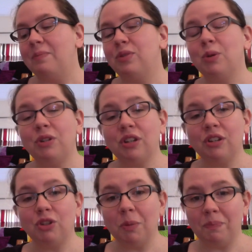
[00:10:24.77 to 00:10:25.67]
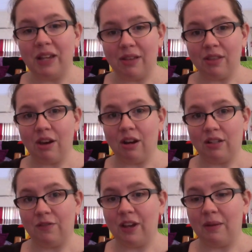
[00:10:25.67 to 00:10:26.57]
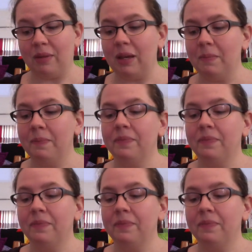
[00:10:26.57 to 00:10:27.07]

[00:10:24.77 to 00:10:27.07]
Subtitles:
So we took a trip down there as a family.